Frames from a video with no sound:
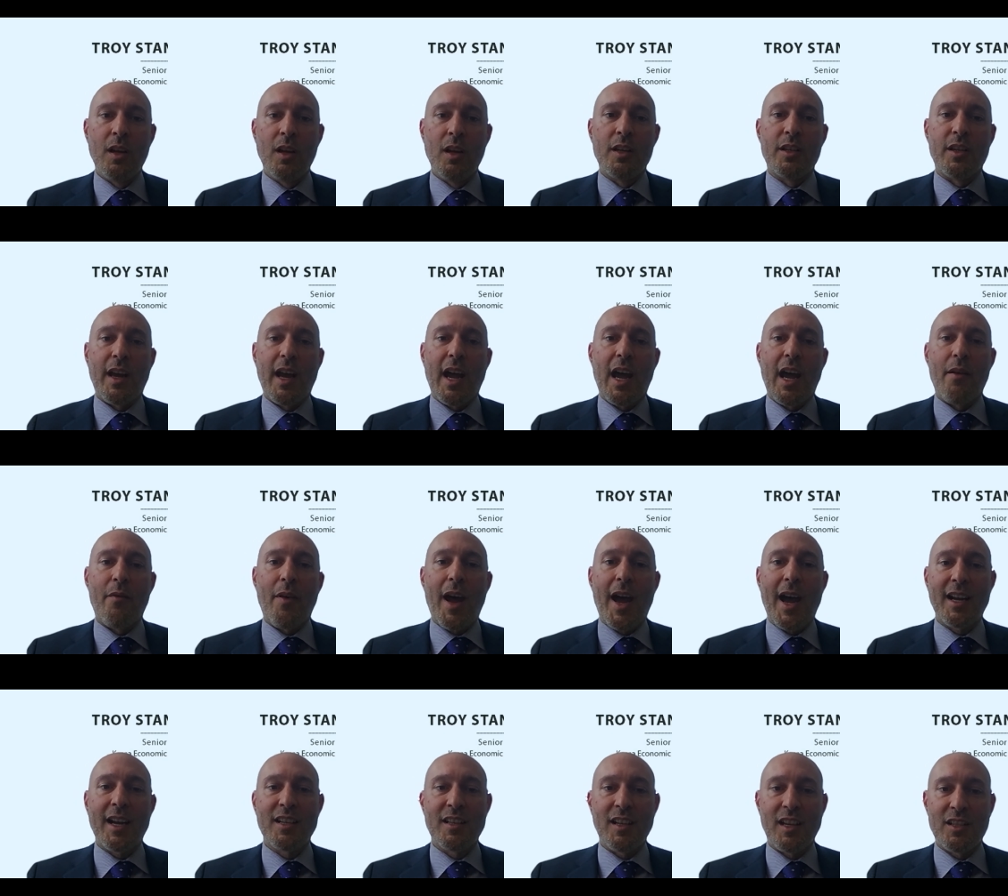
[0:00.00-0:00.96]
to have
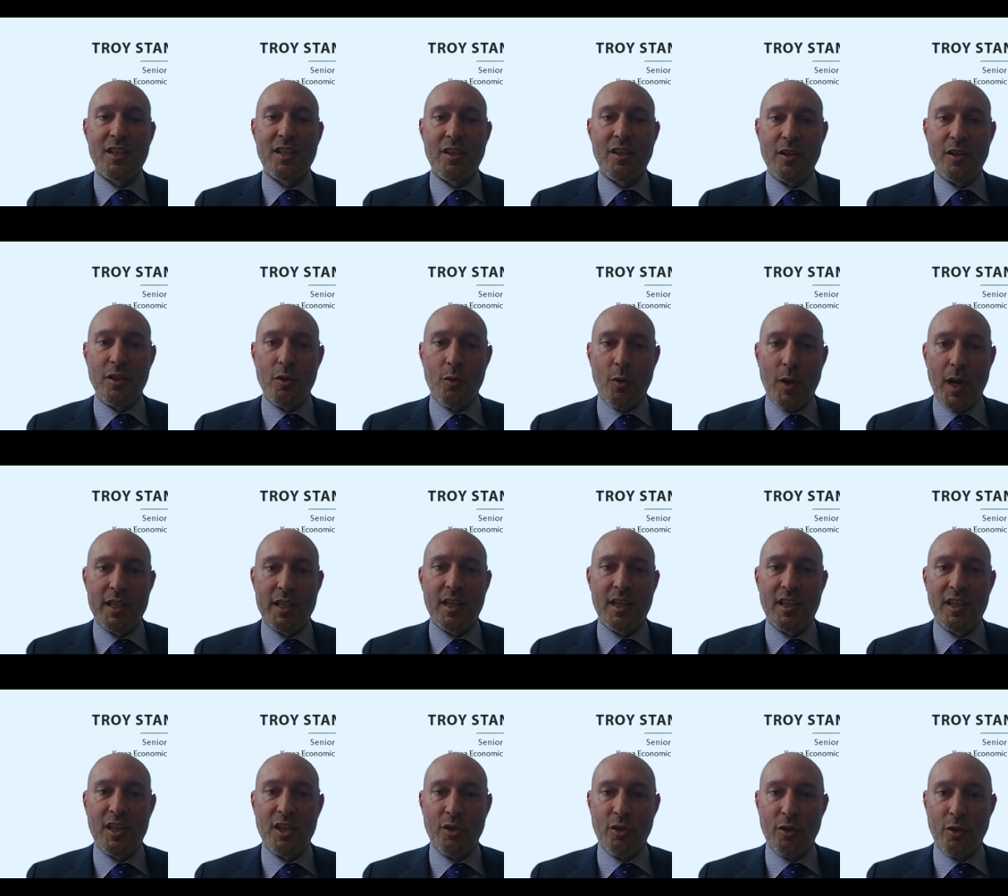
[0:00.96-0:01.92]
access to the US and
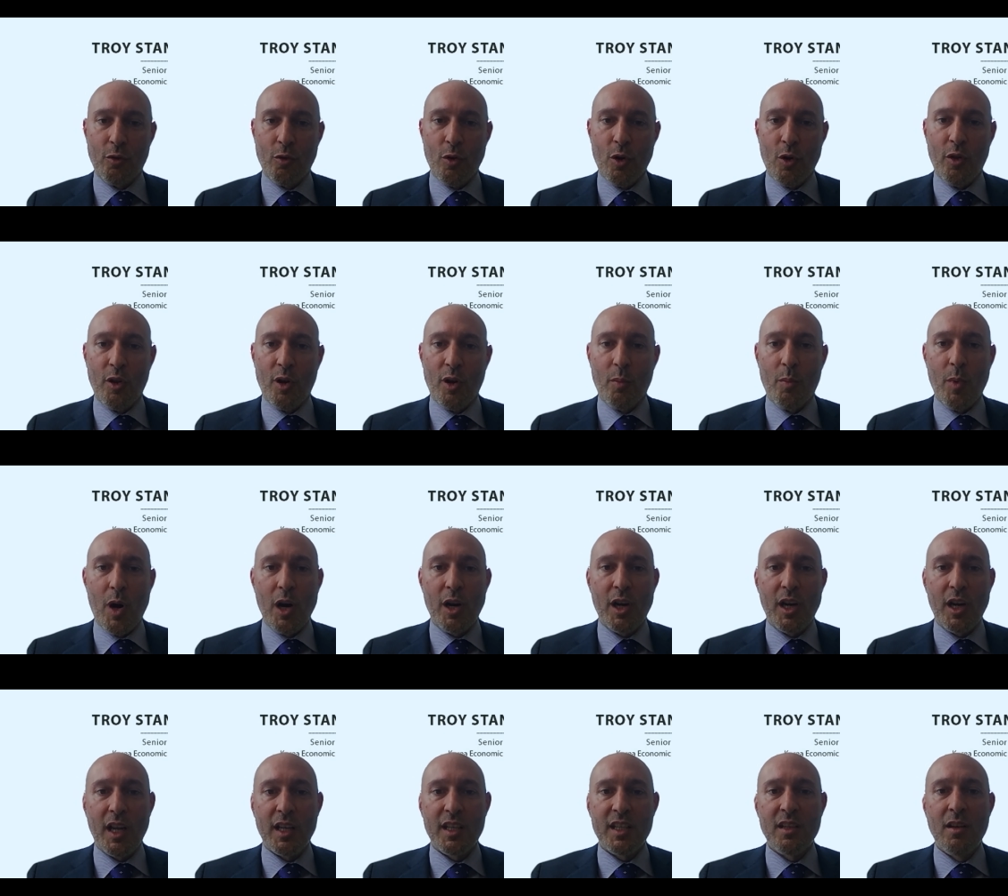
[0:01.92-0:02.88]
continue to grow their
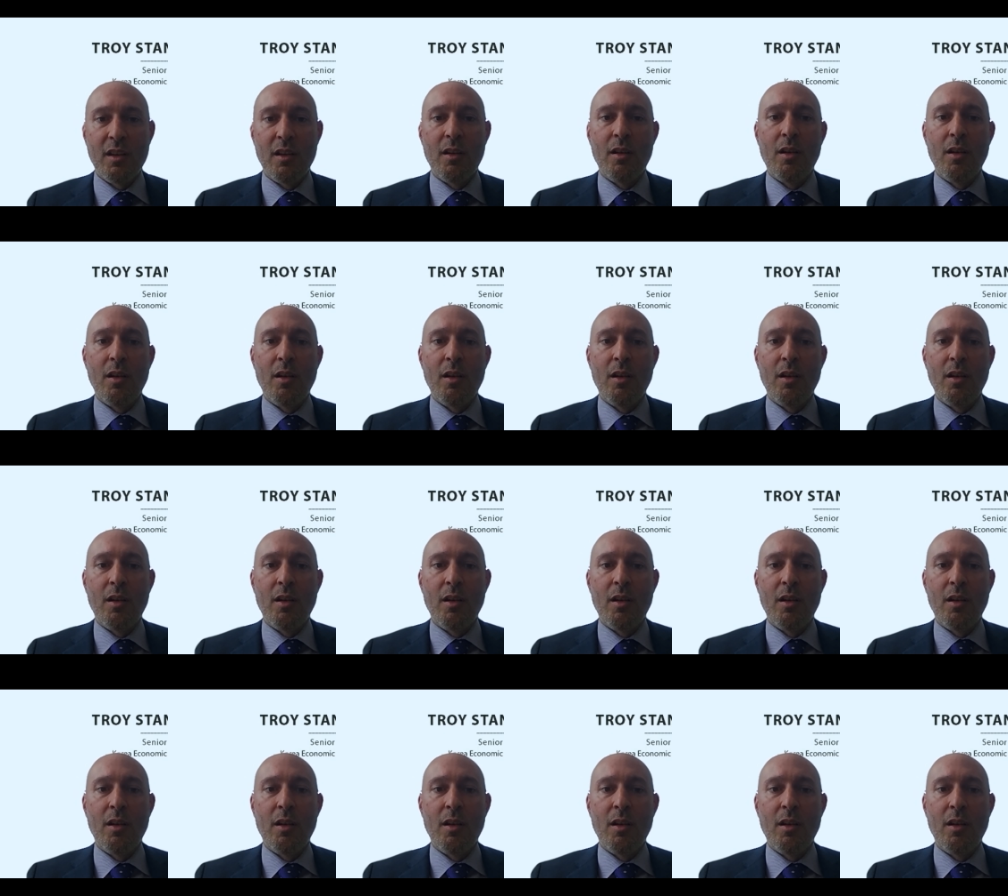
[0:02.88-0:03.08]
markets.